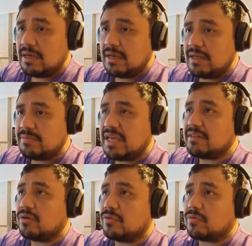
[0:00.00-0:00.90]
Let me add the
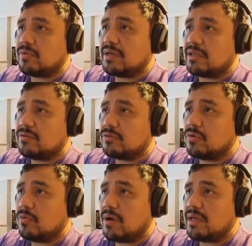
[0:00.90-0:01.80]
other one. I don't know
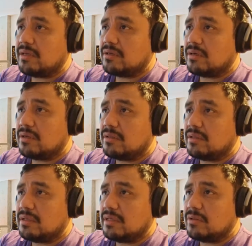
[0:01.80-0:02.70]
why
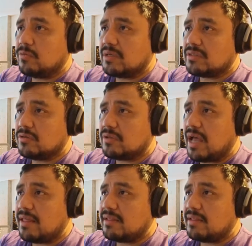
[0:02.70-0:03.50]
it was not added.